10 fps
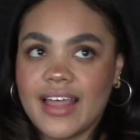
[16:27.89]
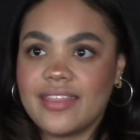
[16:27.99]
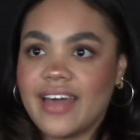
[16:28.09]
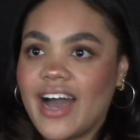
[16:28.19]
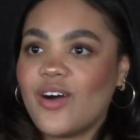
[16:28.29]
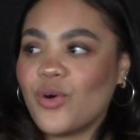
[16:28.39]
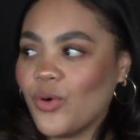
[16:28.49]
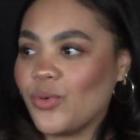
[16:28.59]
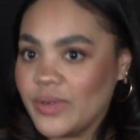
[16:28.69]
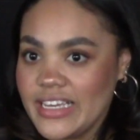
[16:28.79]
That
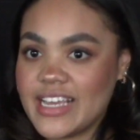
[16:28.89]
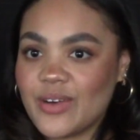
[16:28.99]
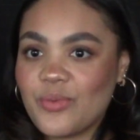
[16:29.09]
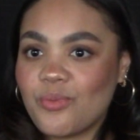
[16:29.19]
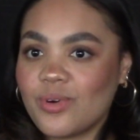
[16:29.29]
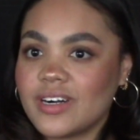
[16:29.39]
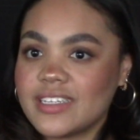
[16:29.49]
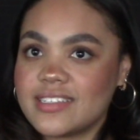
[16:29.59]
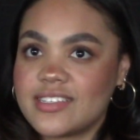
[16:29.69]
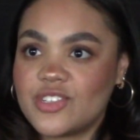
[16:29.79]
whole week
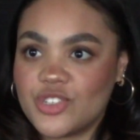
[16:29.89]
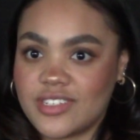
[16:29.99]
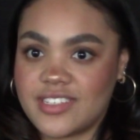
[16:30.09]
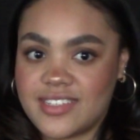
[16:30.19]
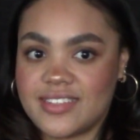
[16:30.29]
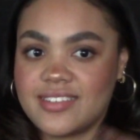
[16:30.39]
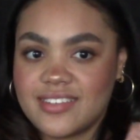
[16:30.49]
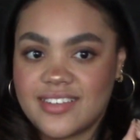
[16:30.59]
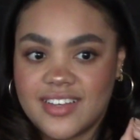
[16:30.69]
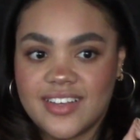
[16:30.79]
was
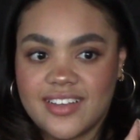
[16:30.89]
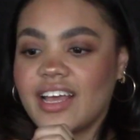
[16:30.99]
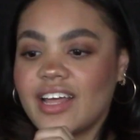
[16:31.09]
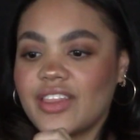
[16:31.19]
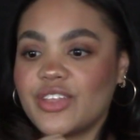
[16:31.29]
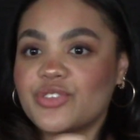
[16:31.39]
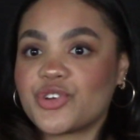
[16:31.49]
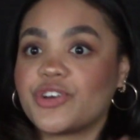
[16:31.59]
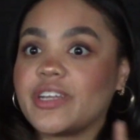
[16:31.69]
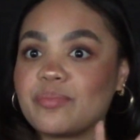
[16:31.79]
just the
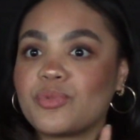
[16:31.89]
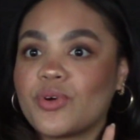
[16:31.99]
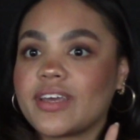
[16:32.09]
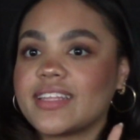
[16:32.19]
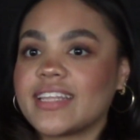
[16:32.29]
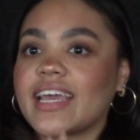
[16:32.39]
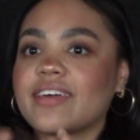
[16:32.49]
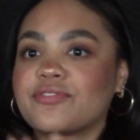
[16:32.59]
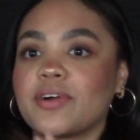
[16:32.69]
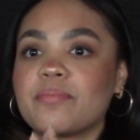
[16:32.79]
turning point.
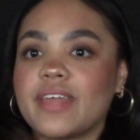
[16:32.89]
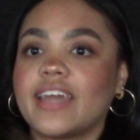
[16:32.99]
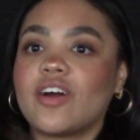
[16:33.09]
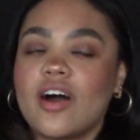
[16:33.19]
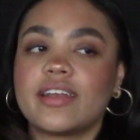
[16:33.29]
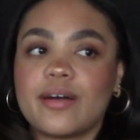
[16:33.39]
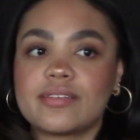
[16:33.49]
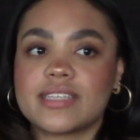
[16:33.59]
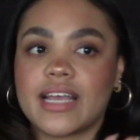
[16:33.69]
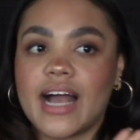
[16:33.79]
Like, from then on, I
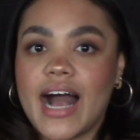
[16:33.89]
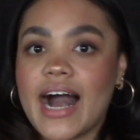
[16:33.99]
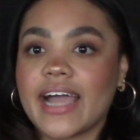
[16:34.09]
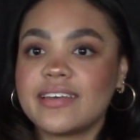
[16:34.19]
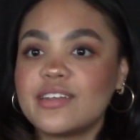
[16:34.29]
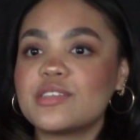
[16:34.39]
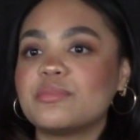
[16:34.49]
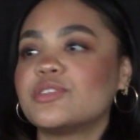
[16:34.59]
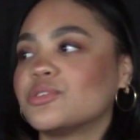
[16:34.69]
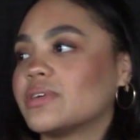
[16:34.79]
was like, I need to
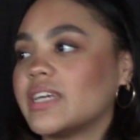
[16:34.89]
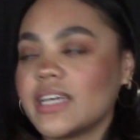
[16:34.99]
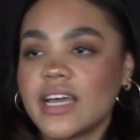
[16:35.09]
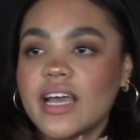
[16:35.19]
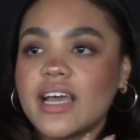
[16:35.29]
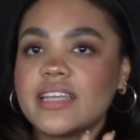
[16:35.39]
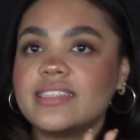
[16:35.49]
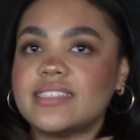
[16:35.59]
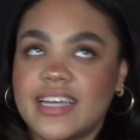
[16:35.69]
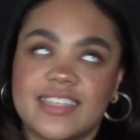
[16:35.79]
be doing
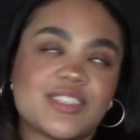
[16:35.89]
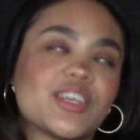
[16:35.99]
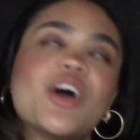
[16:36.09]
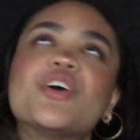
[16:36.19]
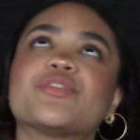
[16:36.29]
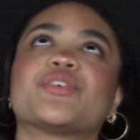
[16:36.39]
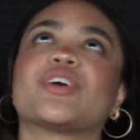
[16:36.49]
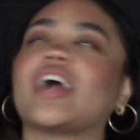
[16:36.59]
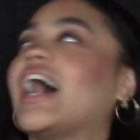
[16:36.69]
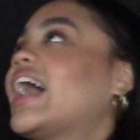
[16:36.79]
dance
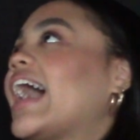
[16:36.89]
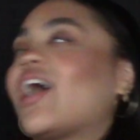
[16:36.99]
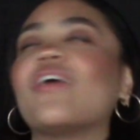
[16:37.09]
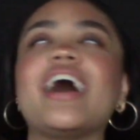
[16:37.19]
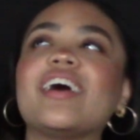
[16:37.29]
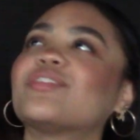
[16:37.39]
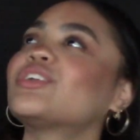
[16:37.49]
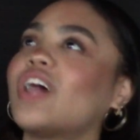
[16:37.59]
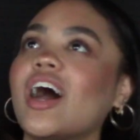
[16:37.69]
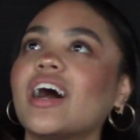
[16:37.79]
for
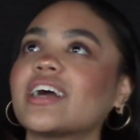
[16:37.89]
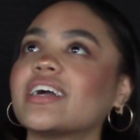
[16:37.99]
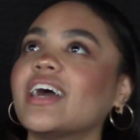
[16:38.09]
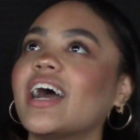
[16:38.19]
however long